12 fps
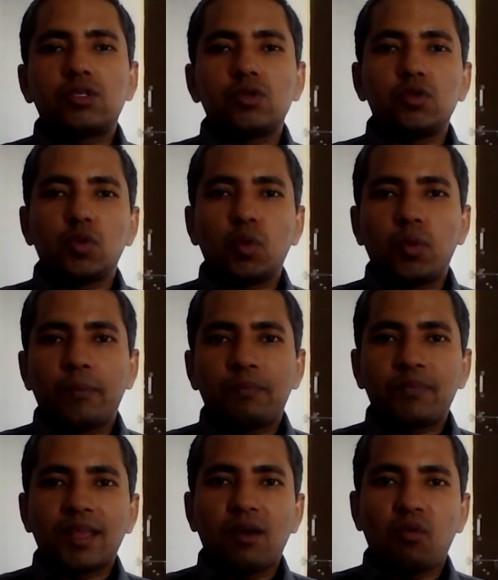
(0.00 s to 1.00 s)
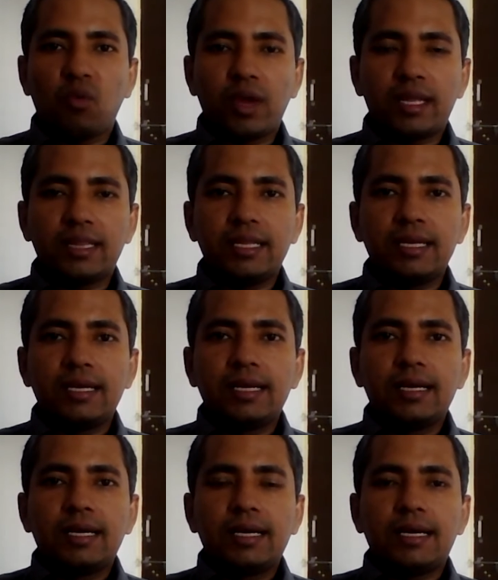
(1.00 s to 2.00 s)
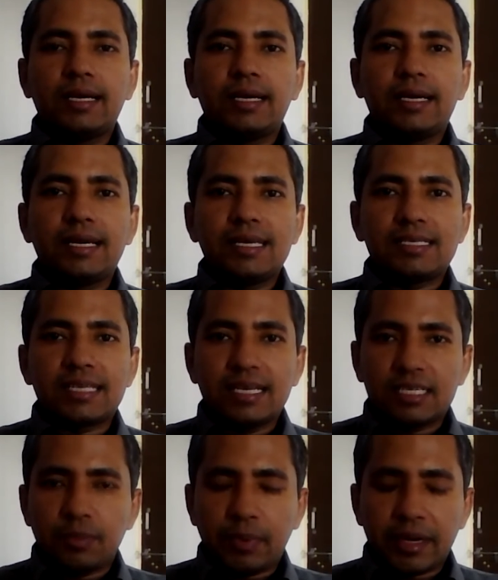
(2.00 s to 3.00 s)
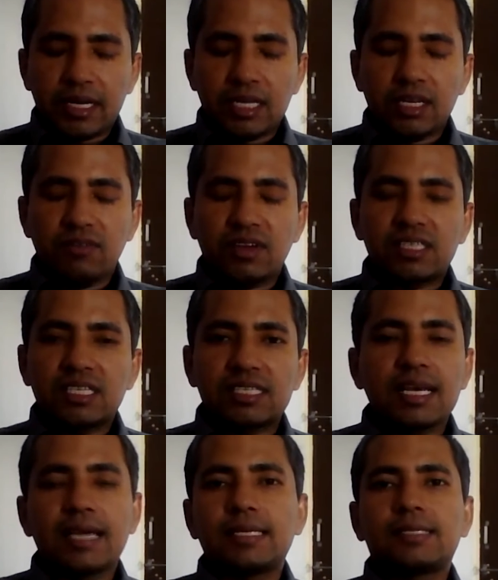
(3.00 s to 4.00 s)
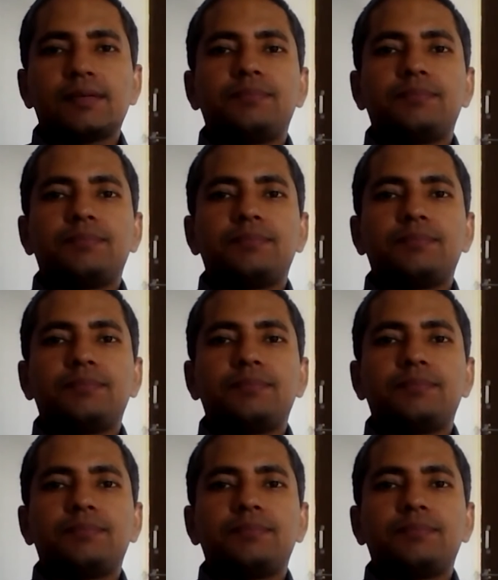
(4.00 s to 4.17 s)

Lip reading: to do with his interpretative exercise.